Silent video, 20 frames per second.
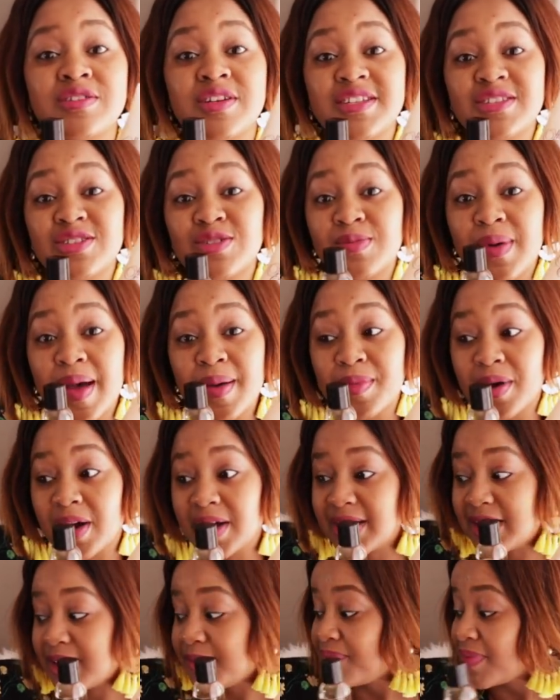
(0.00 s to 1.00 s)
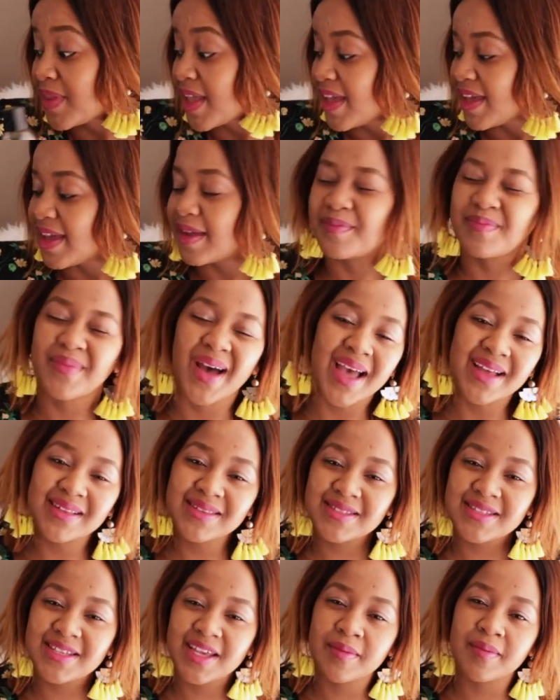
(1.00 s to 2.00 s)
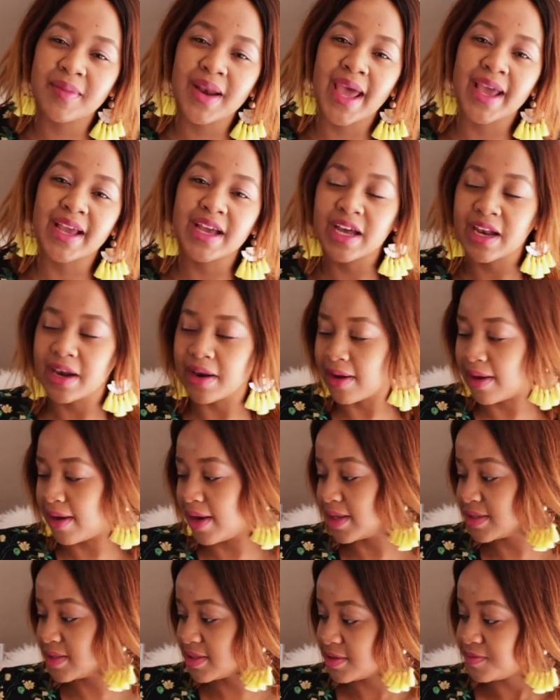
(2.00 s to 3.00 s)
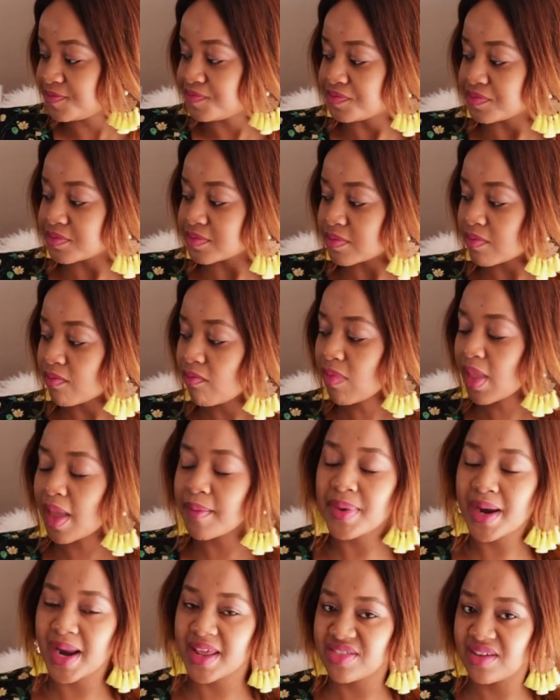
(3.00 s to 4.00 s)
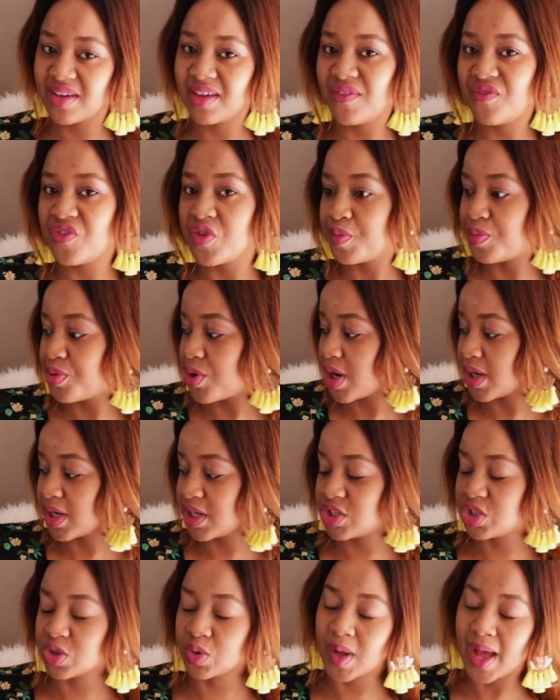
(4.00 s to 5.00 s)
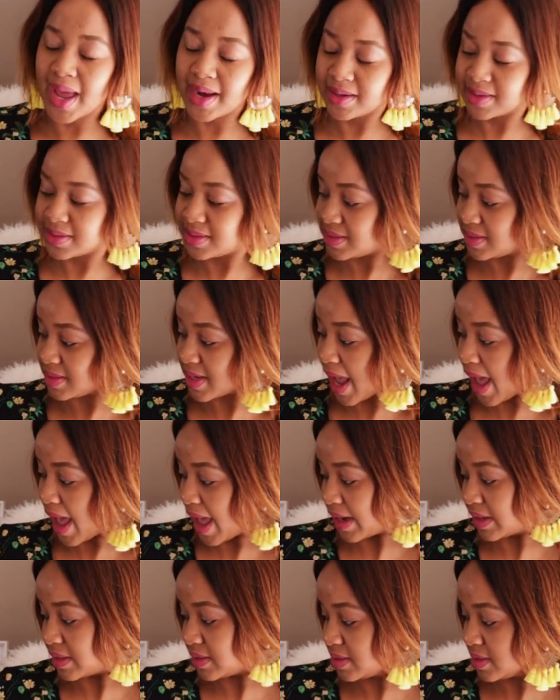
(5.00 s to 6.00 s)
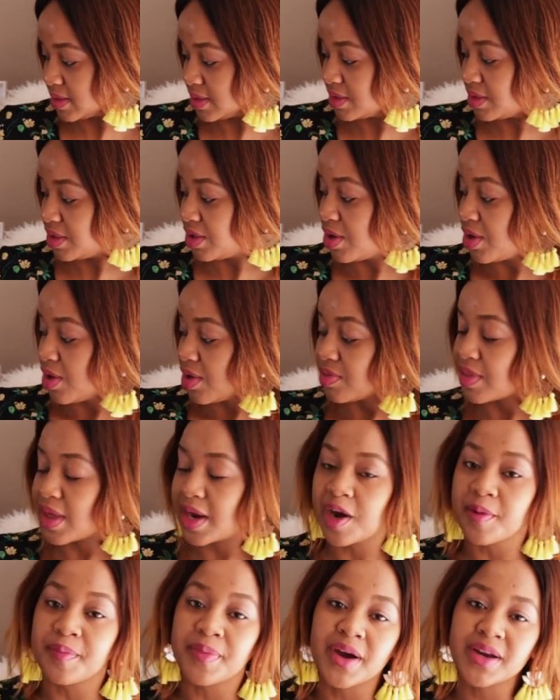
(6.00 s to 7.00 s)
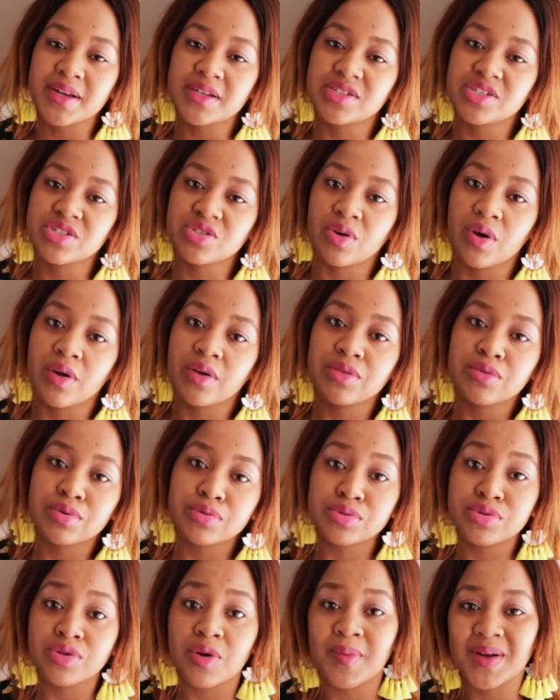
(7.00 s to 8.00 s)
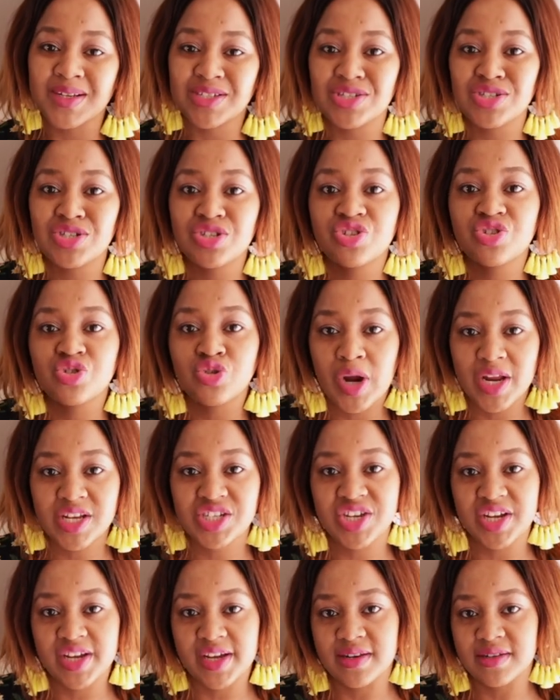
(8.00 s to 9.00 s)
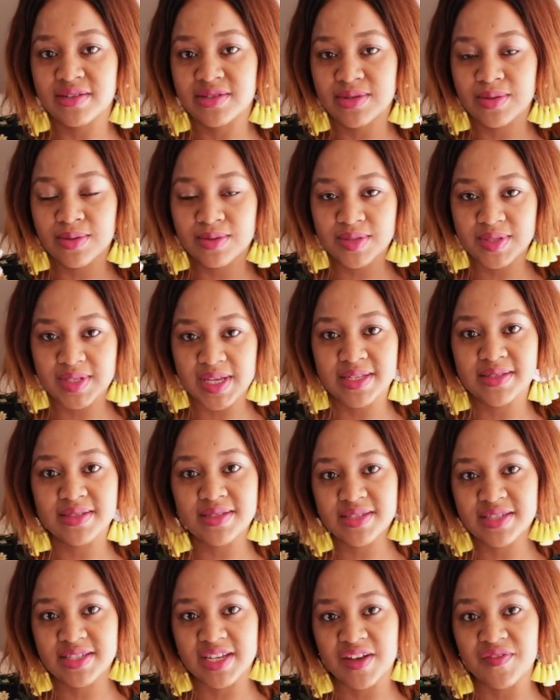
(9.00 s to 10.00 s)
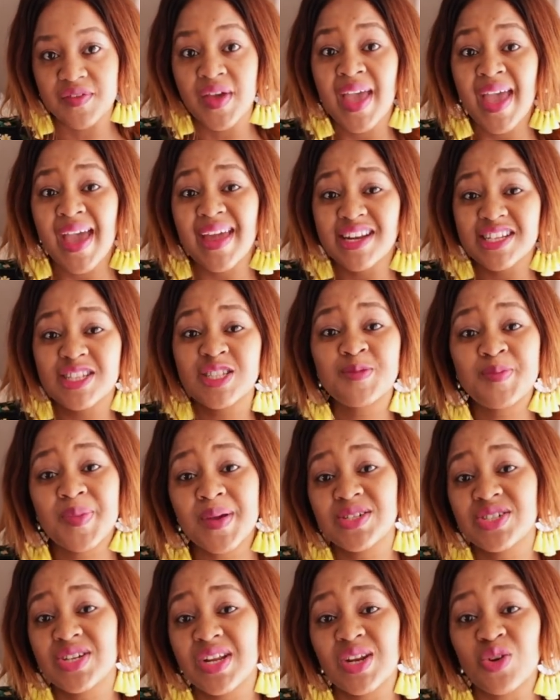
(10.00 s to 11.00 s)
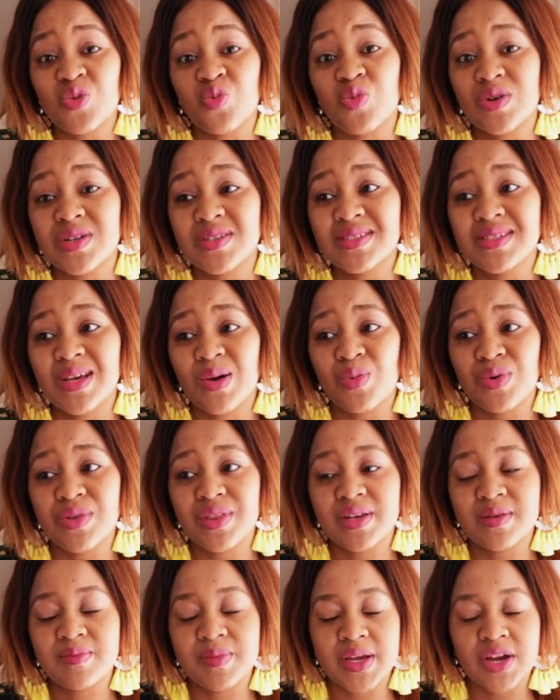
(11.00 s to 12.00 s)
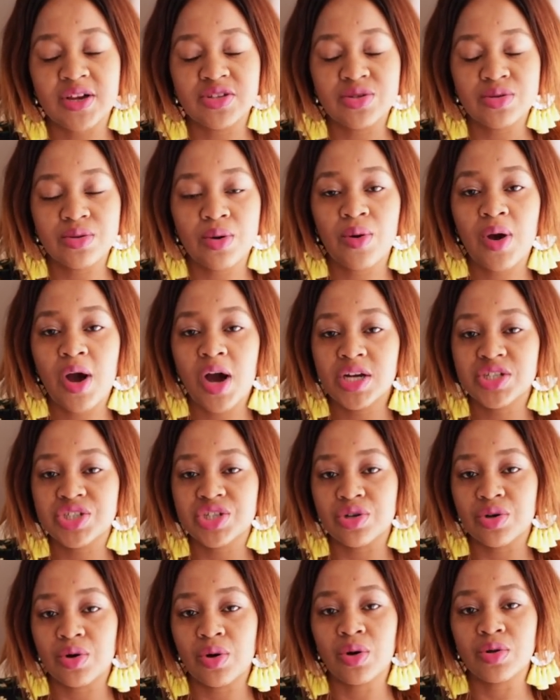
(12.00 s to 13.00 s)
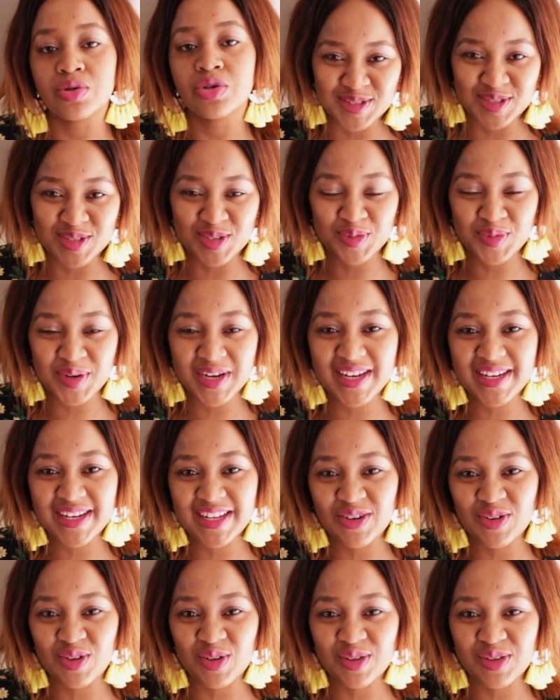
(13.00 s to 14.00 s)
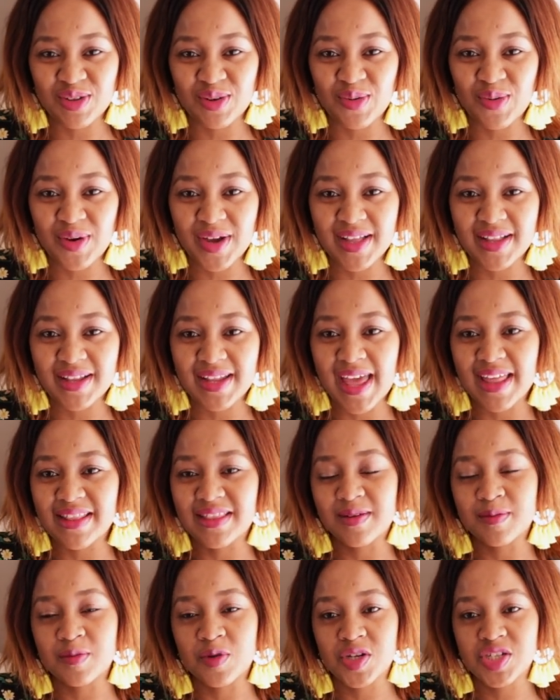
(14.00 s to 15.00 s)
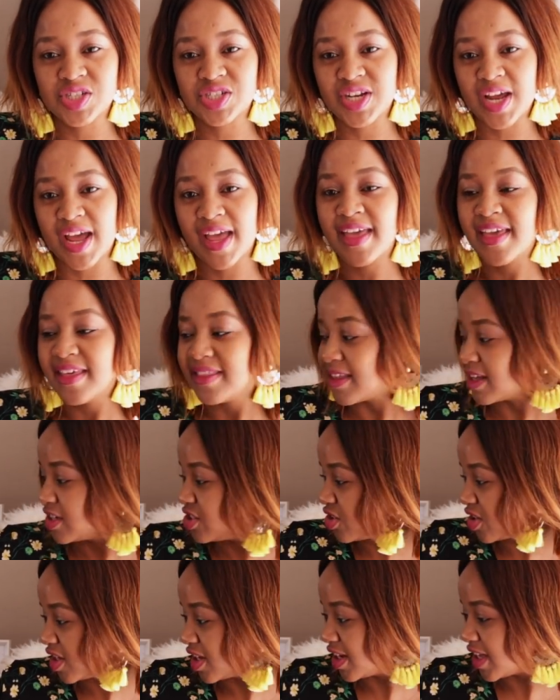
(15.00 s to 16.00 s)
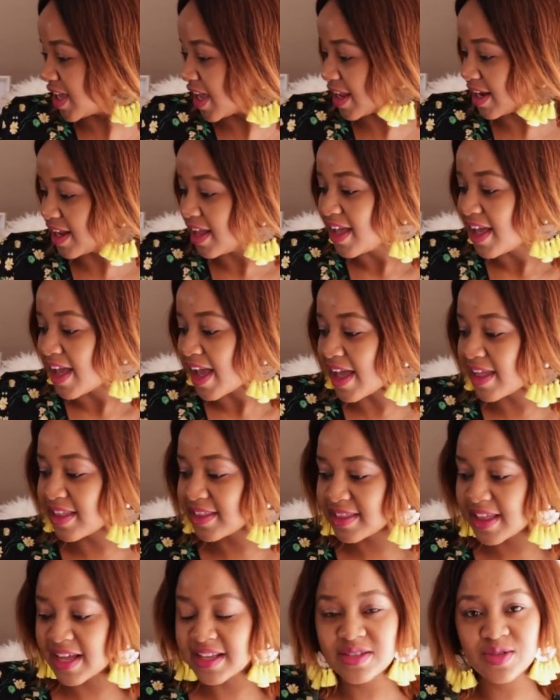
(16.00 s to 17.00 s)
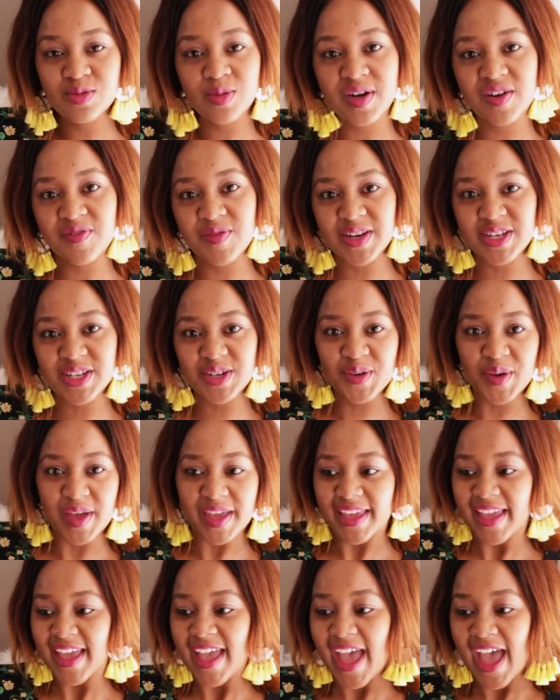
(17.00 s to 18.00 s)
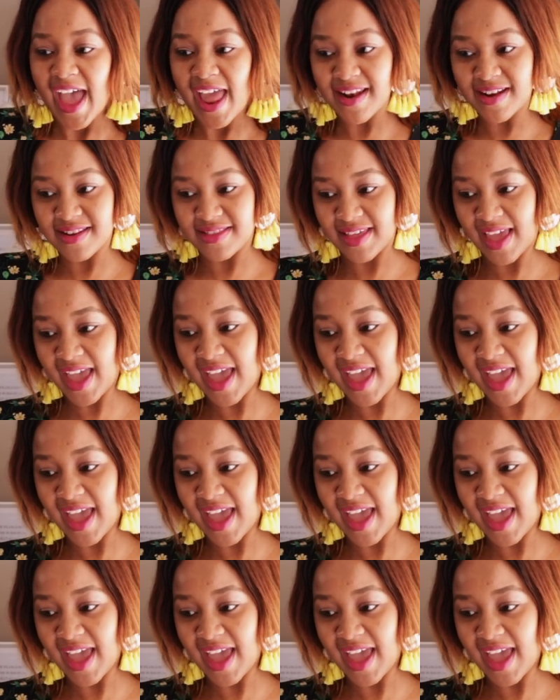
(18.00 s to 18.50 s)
into my body. It might seem like a lot, but I think if you're pregnant, you'll understand that our body's just going through so much stretching, and it's so sensitive, and especially in winter with it being so harsh and cold, because you really need all the oil and the moisture that you can get. And that's what I've been doing. And